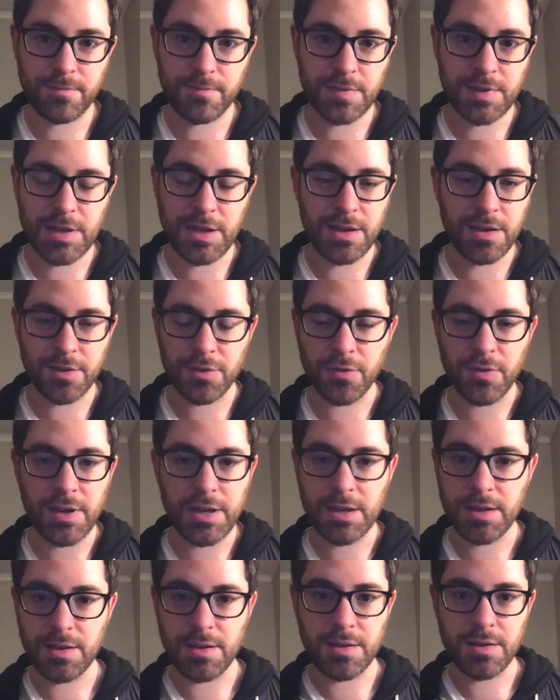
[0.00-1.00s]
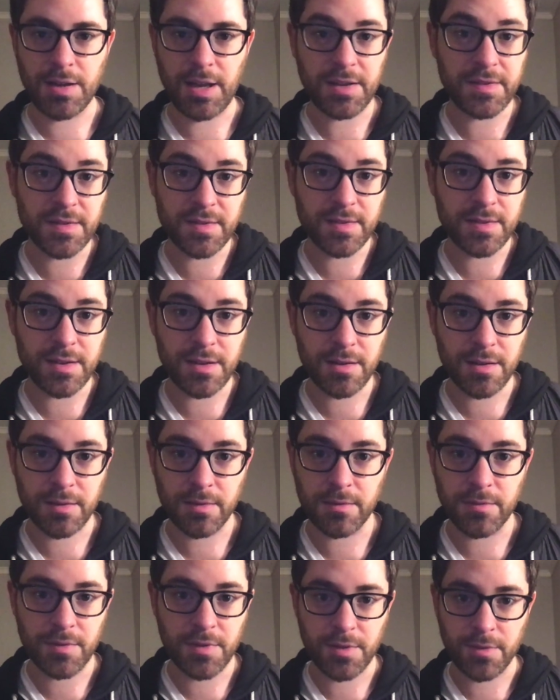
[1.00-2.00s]
key ingredient in ecstasy,
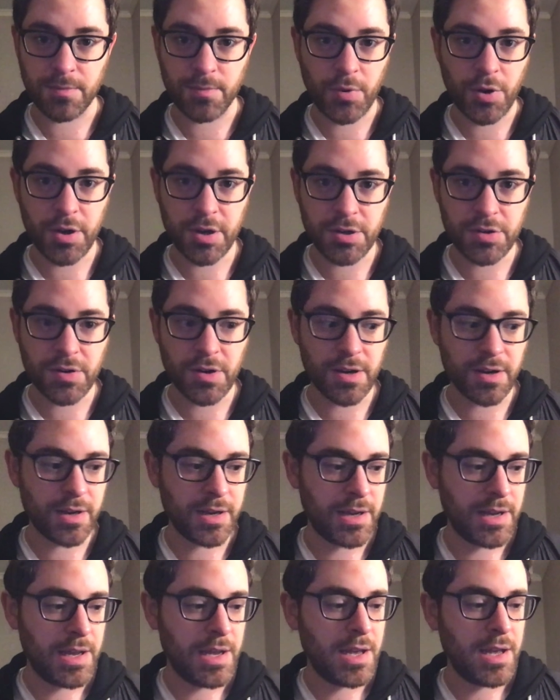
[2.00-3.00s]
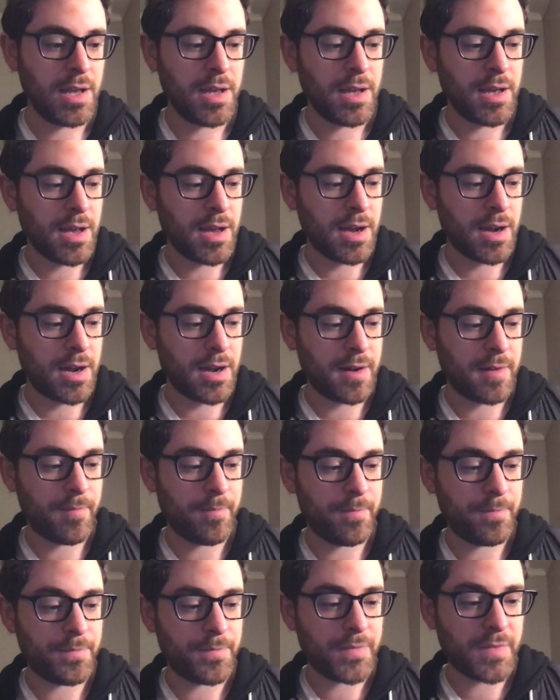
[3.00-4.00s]
the, the party drug,
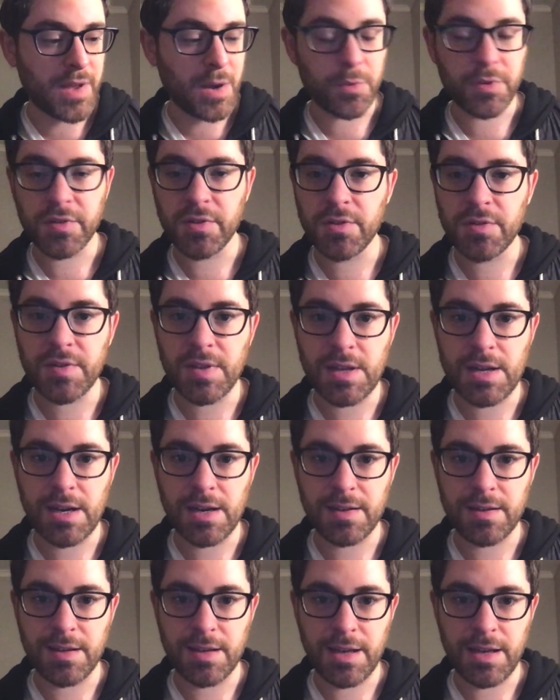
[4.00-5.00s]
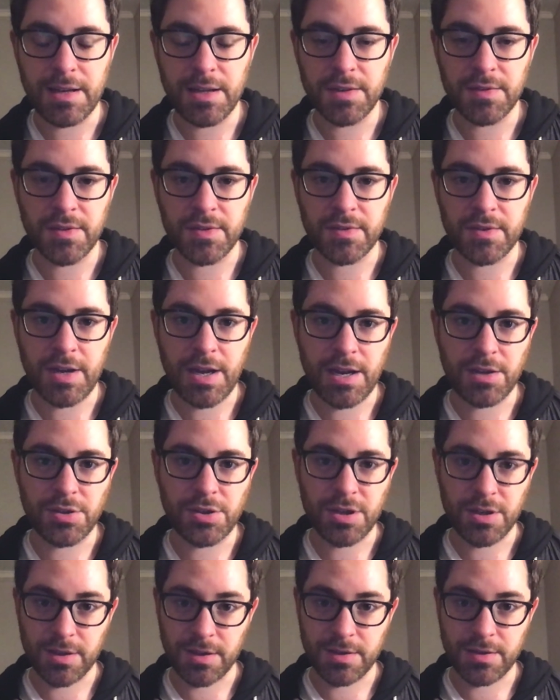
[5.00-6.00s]
um, that was used in the 1980s as an
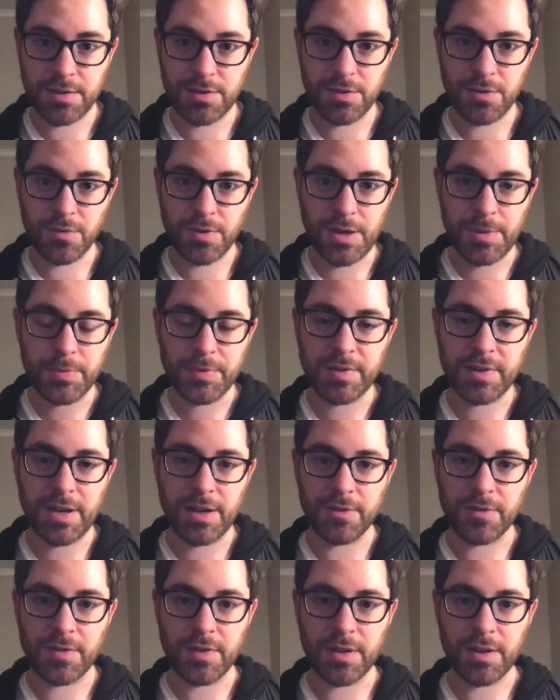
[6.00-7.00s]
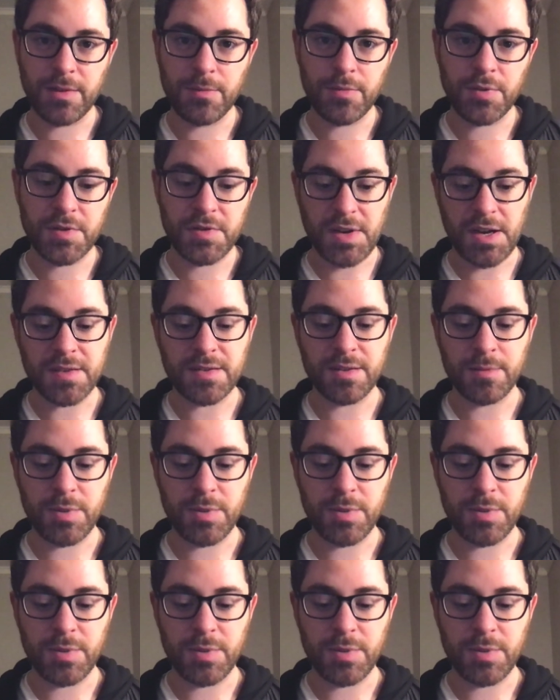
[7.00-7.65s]
adjunct to couples counseling precisely